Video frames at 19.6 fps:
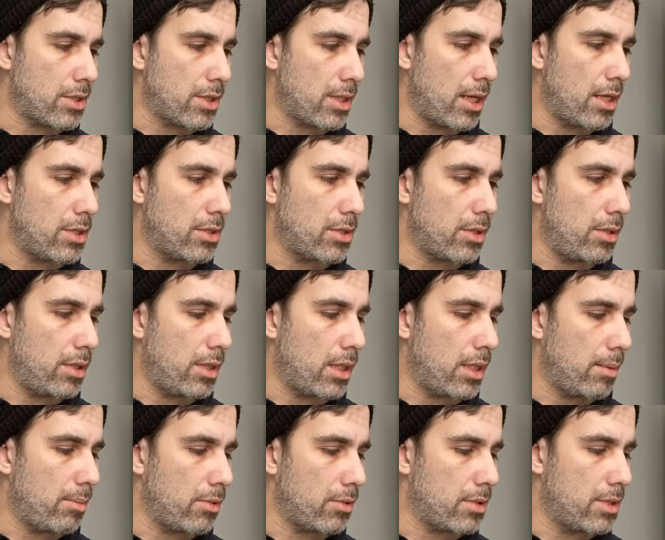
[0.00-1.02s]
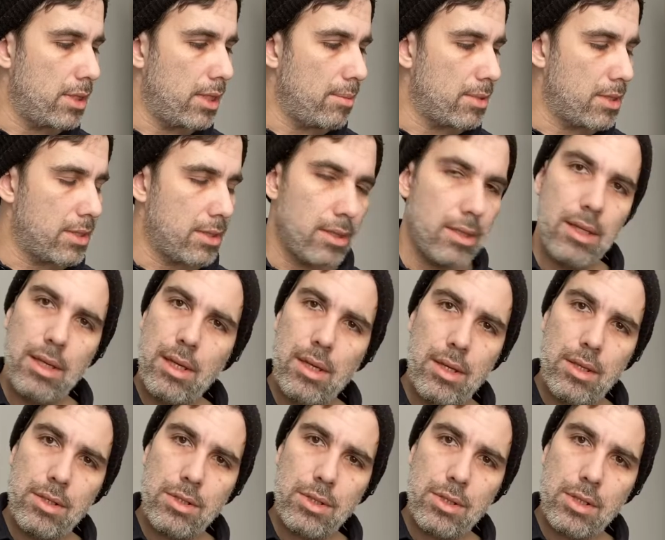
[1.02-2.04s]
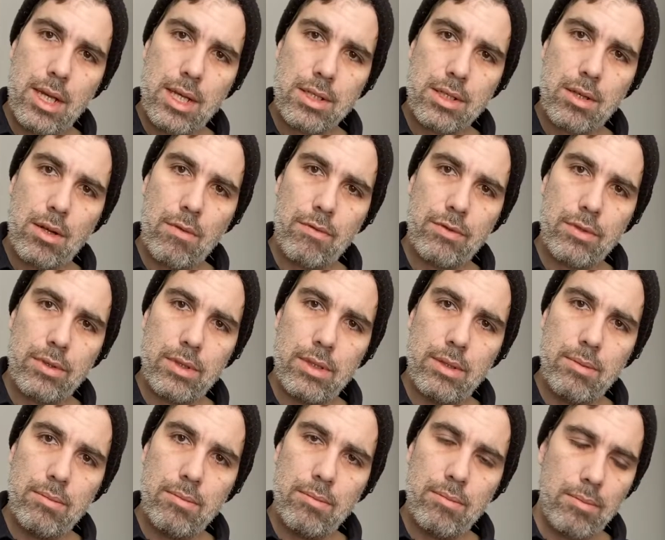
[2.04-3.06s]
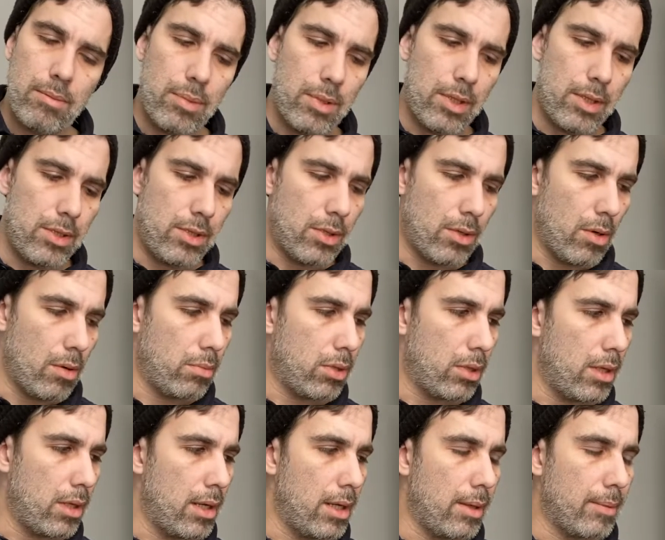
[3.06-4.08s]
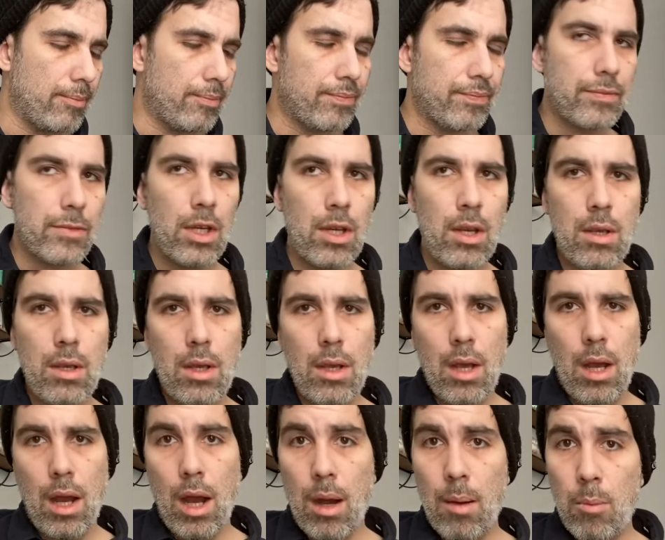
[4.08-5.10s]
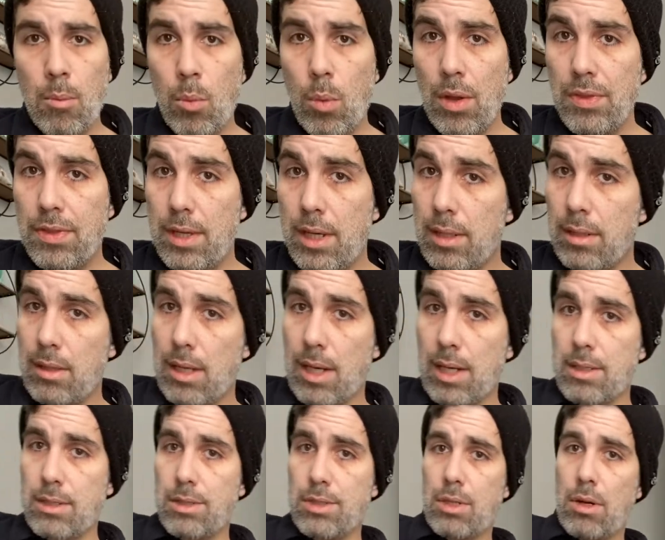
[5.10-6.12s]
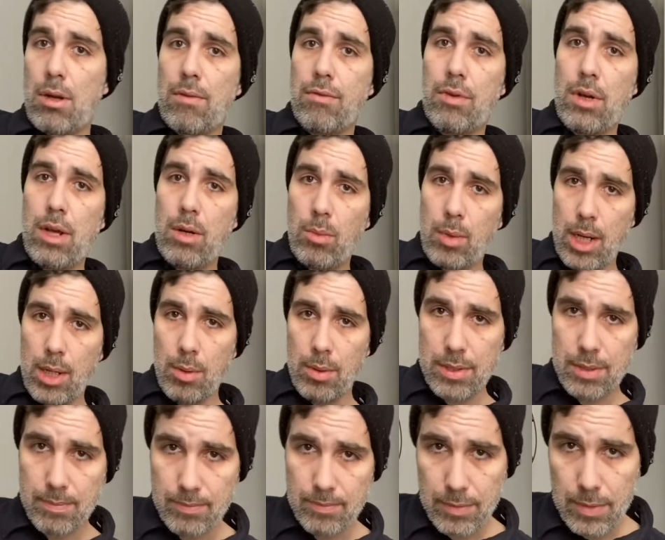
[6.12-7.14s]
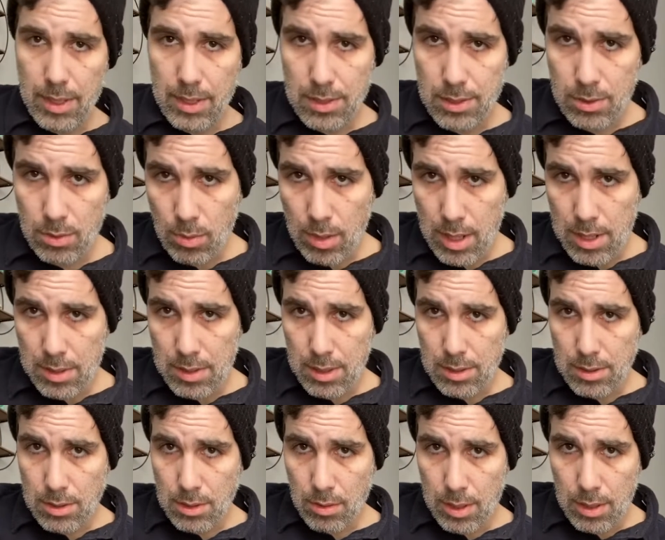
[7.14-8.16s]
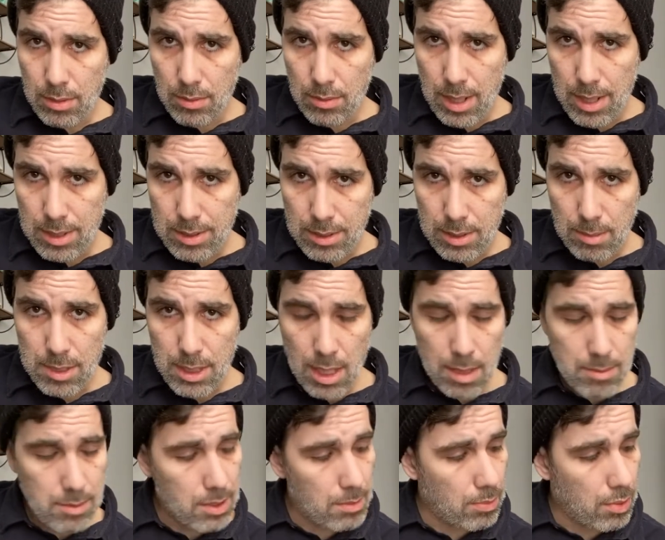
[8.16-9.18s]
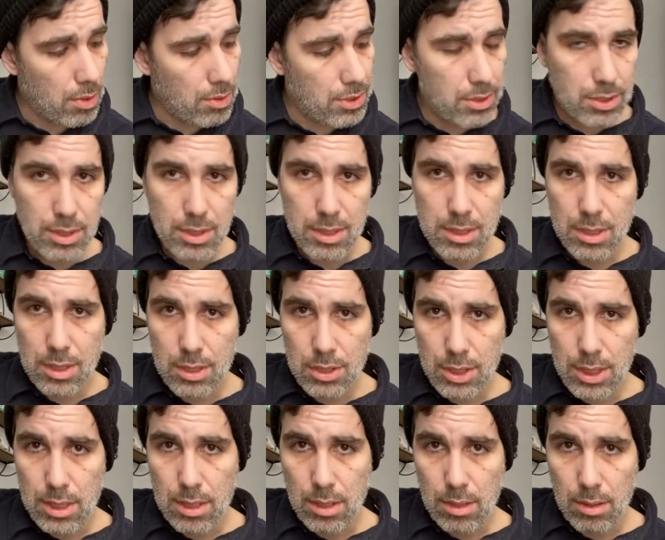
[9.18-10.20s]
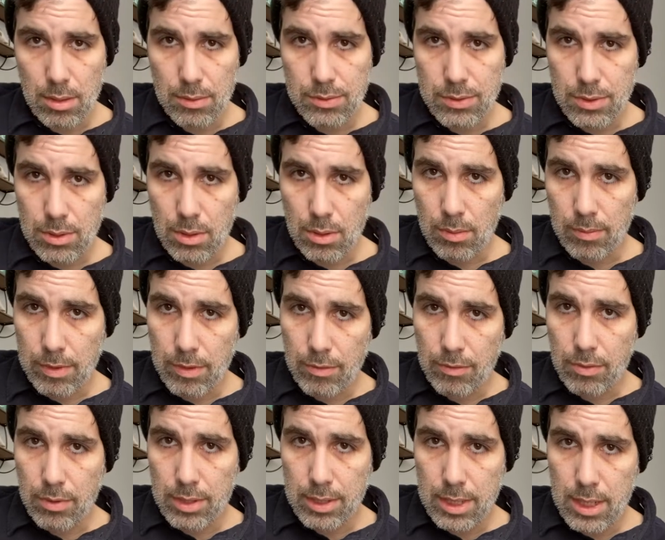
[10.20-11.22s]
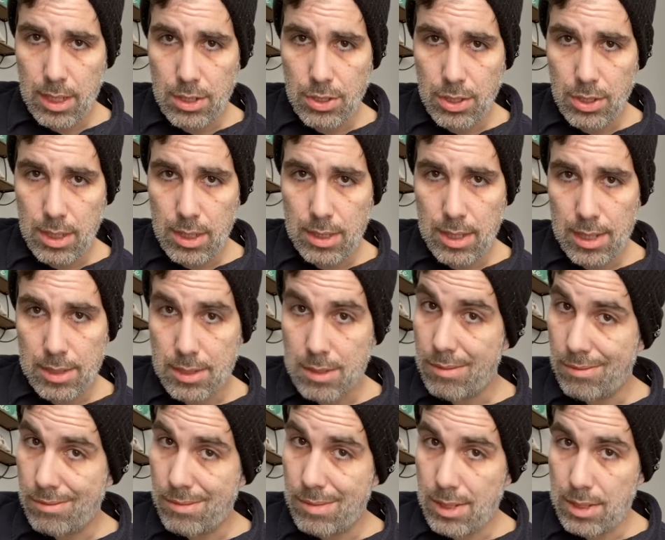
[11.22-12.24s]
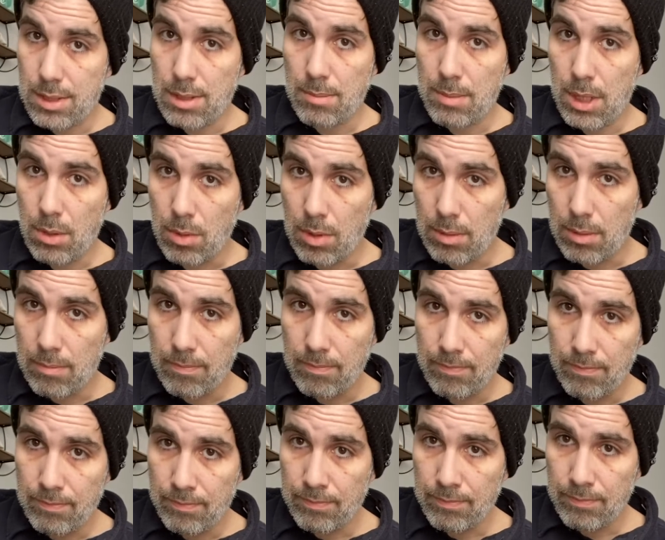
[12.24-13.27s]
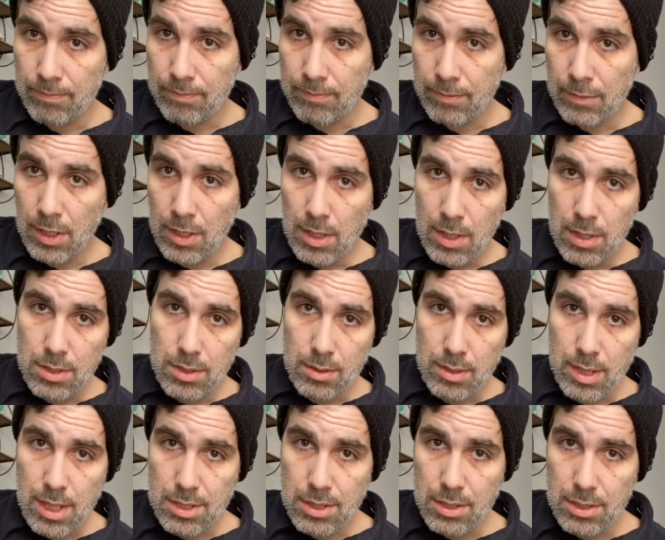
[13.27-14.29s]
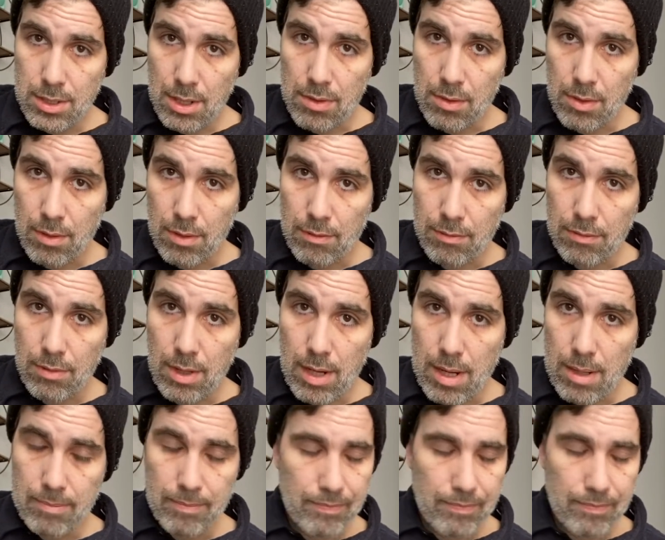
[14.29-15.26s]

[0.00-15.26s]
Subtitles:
kind of show you a couple tips that you guys can hopefully put into your own playing. One thing I can start off right away with is the way that Tony Rice sometimes approaches just a G note. So if we're in the key of G, that's a big one. So that's just the 3rd fret.